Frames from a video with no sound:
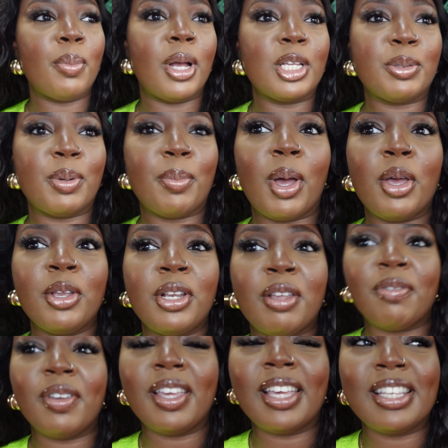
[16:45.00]
much, but my only
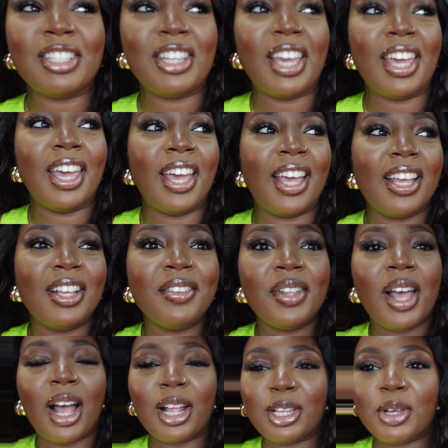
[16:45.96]
thing is, yeah,
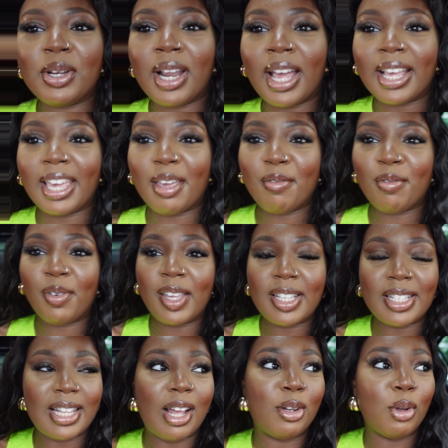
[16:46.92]
I don't like getting
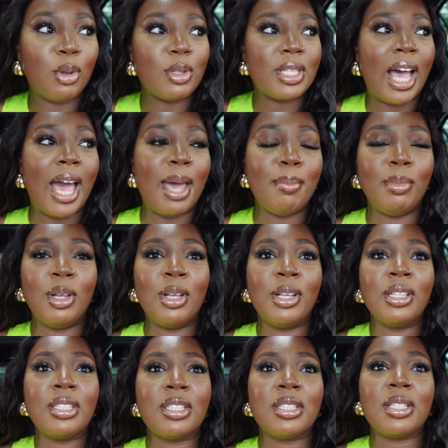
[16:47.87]
things that are not
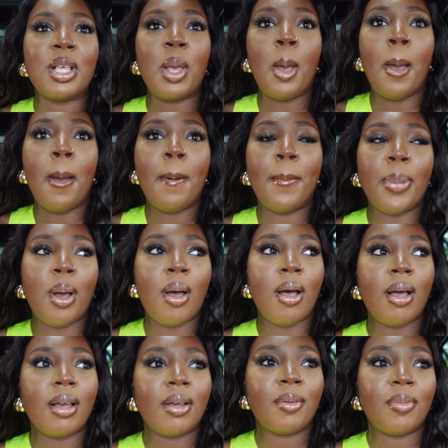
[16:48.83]
timeless. But
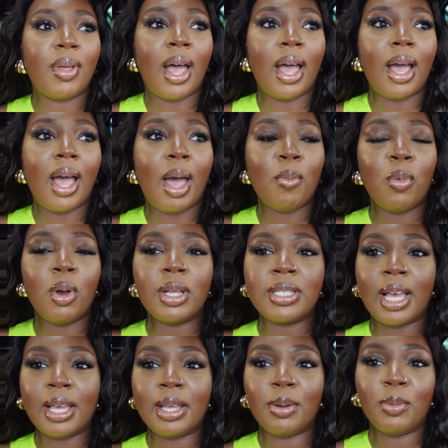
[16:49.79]

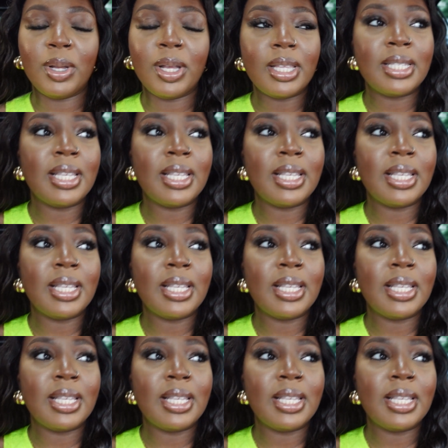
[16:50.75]
what I